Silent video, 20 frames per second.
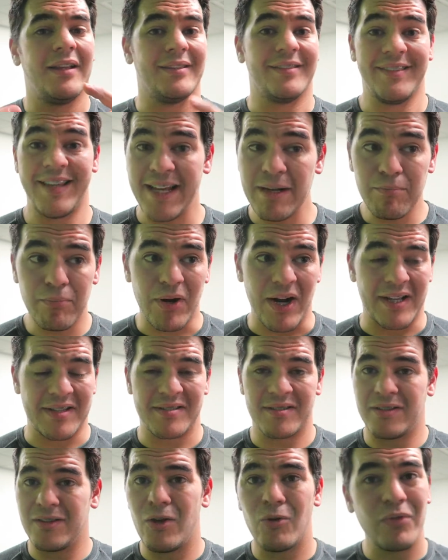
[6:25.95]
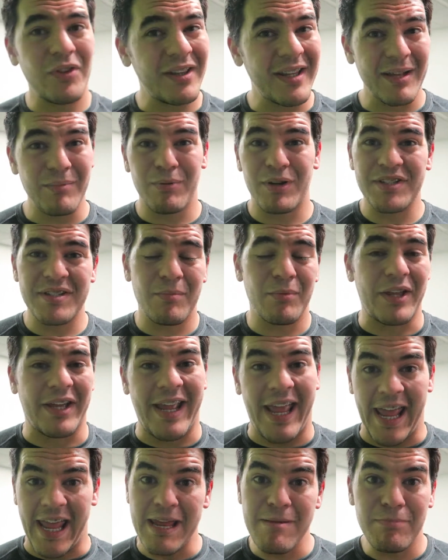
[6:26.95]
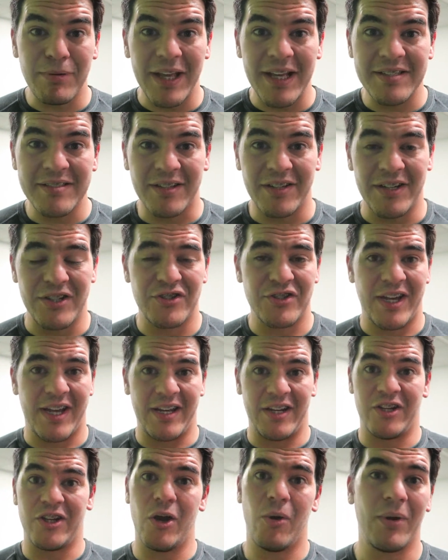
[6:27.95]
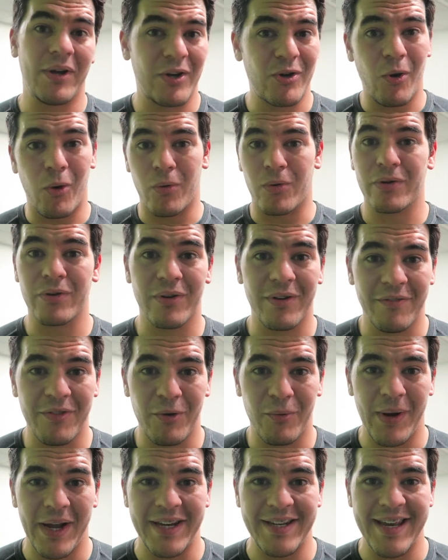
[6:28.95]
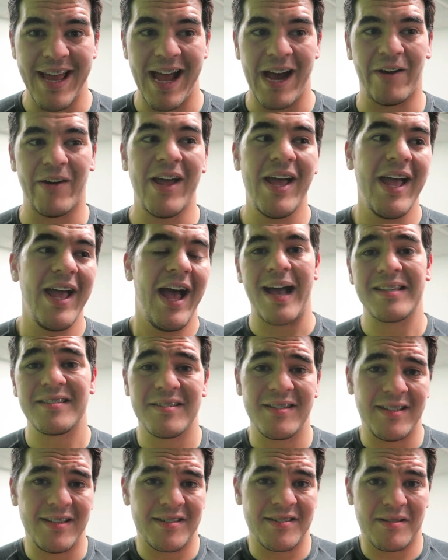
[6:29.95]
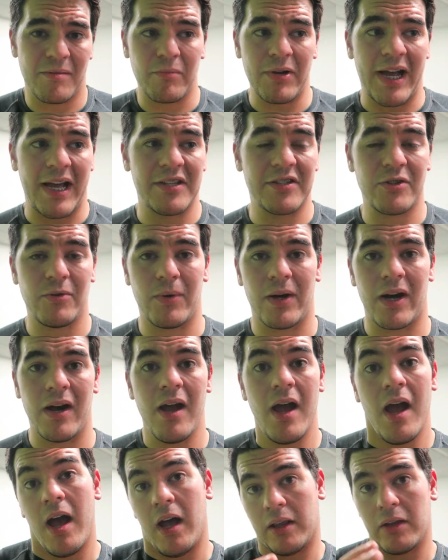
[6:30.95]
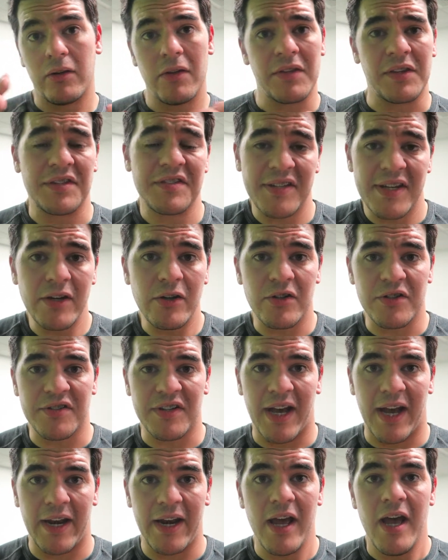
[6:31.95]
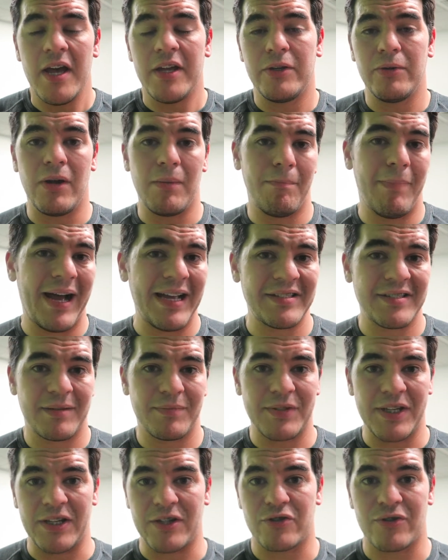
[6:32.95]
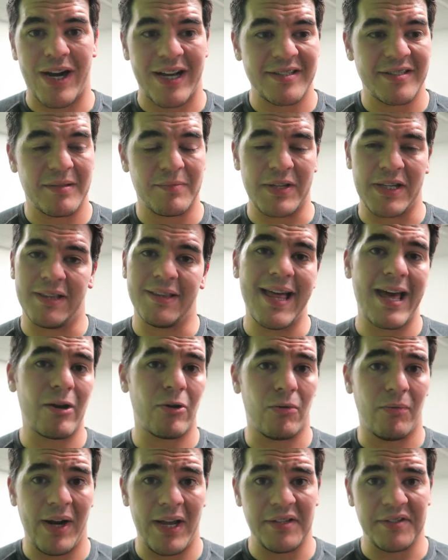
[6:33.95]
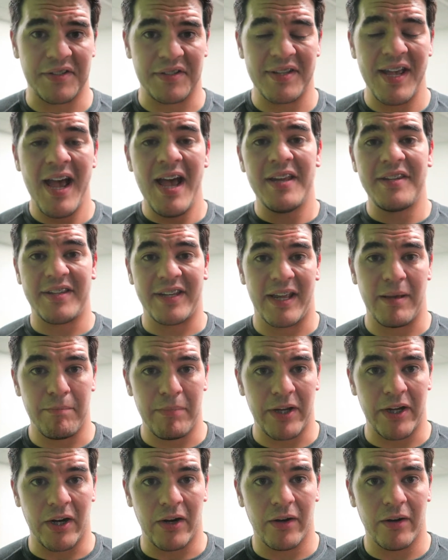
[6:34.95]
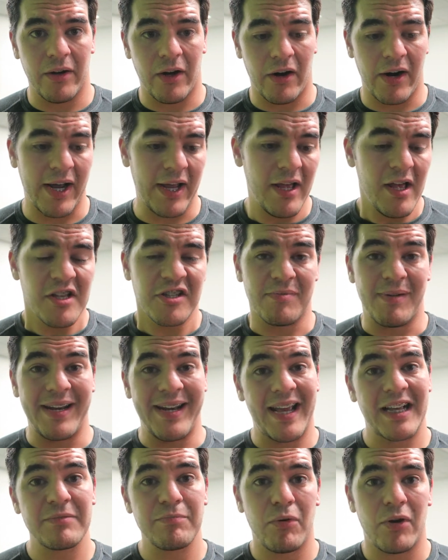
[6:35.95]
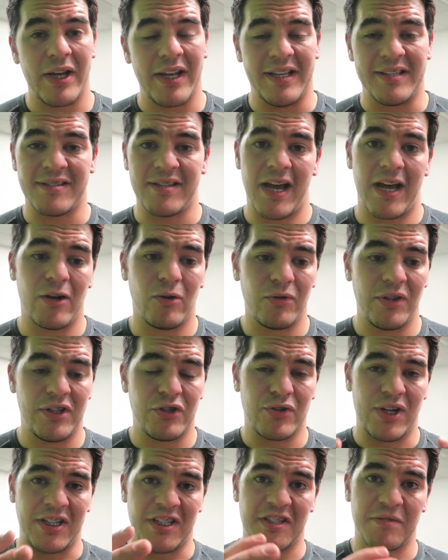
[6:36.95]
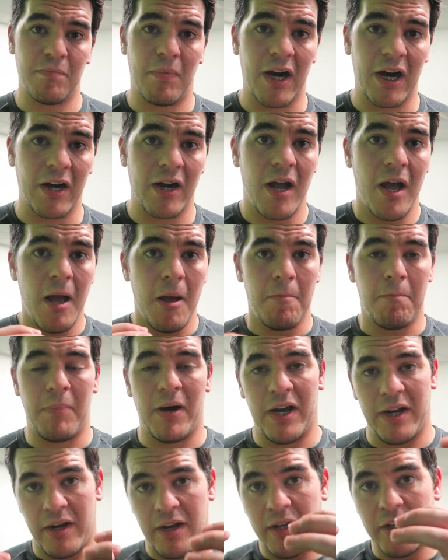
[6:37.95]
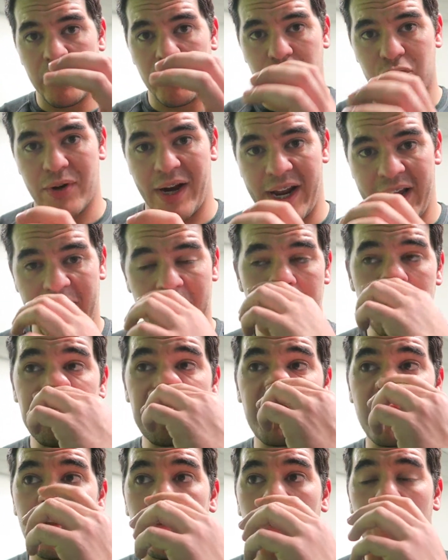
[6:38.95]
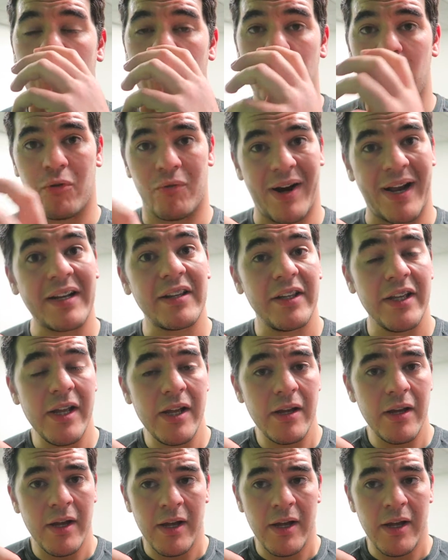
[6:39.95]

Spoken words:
Leg press, load the leg press up with like 8 plates on each side, going quarter of the way down. I see some guys who are a little on the skinnier side doing biceps and triceps and lateral raises to get bigger. All right, so my next point is not only train smart, but train correctly.